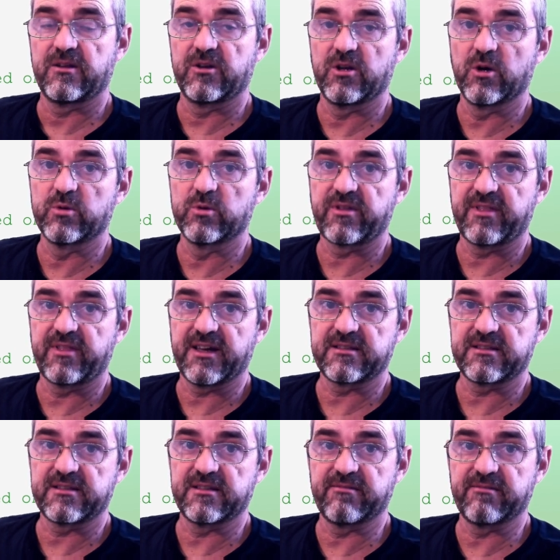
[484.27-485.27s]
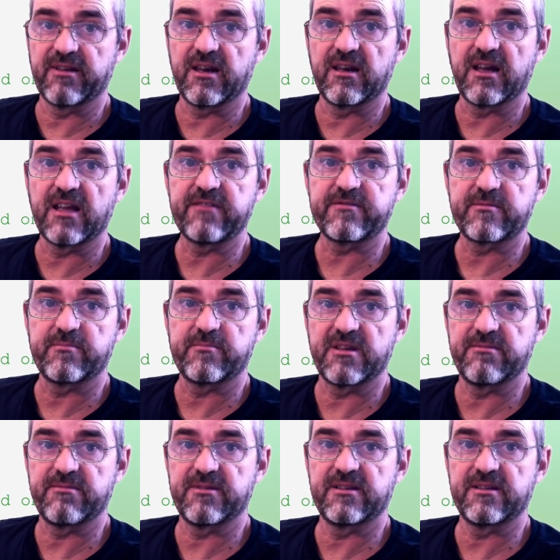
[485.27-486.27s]
Note that in real life,
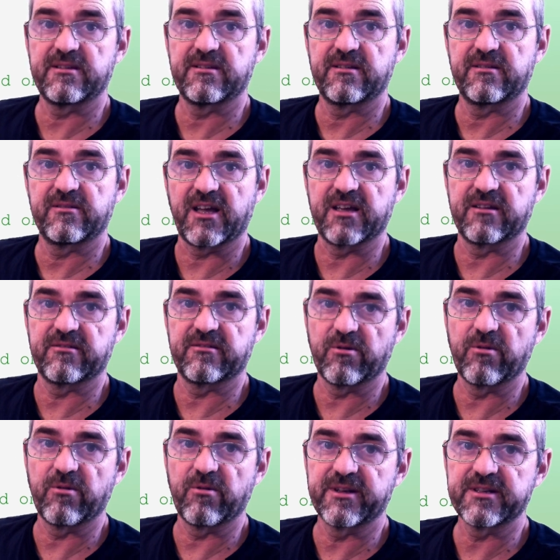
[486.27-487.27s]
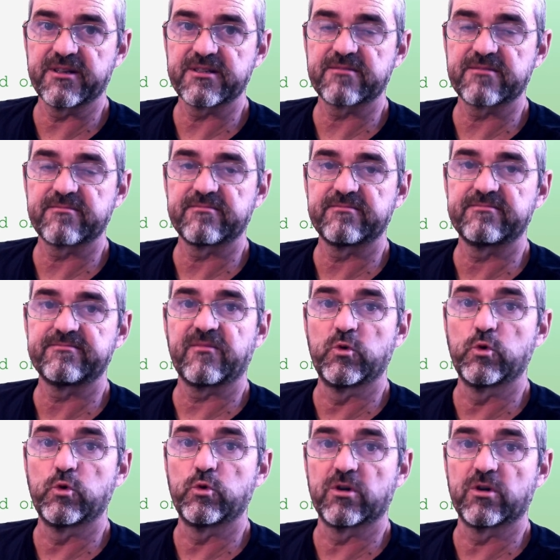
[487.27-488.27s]
maybe tiger roarings
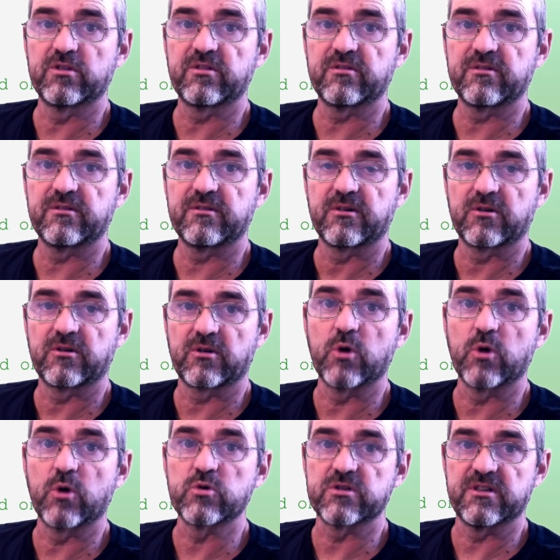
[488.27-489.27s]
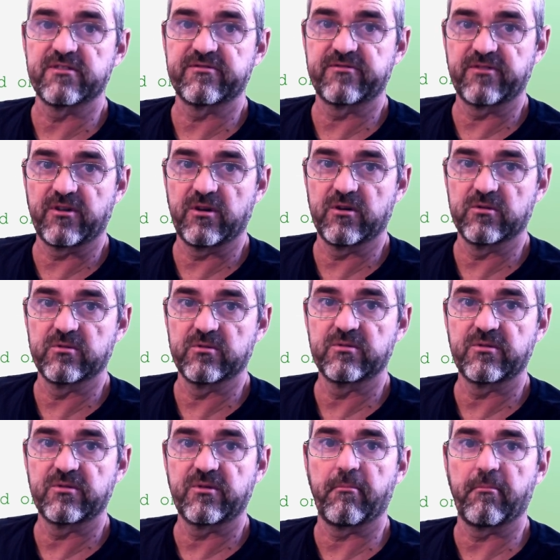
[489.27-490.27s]
do not closely follow
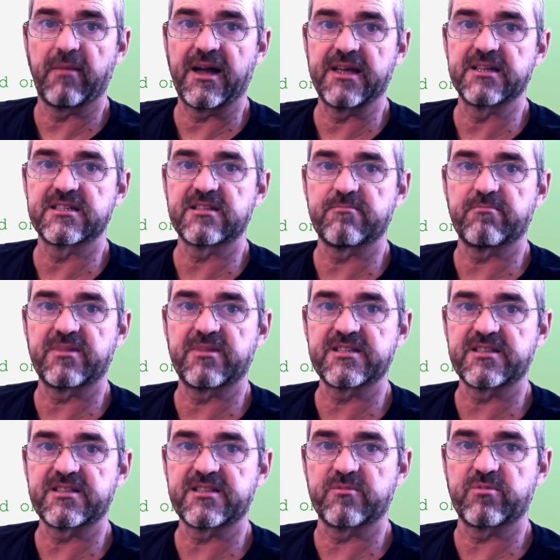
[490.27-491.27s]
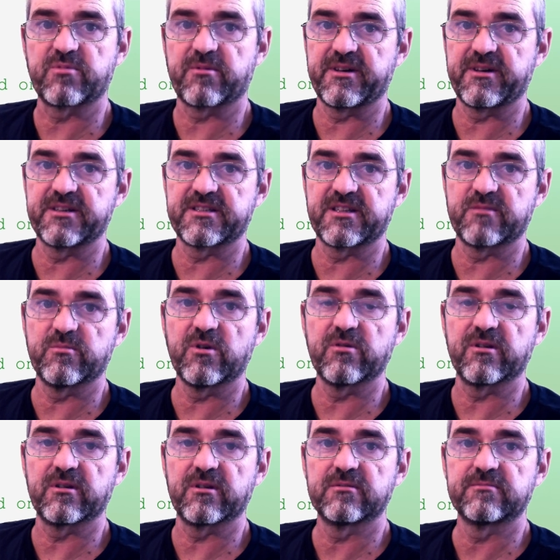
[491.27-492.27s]
my simplistic probabilistic
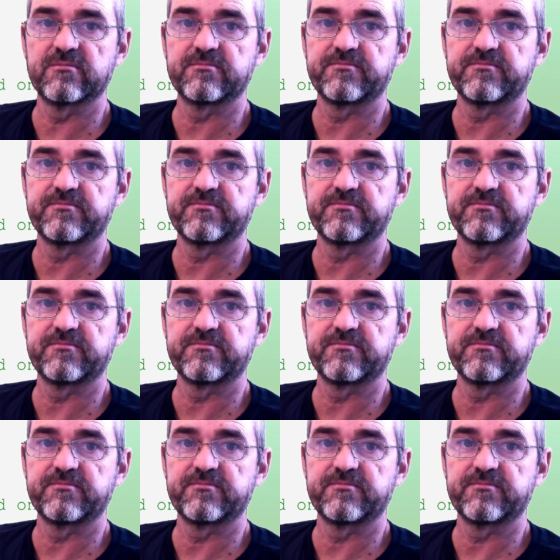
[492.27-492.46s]
model.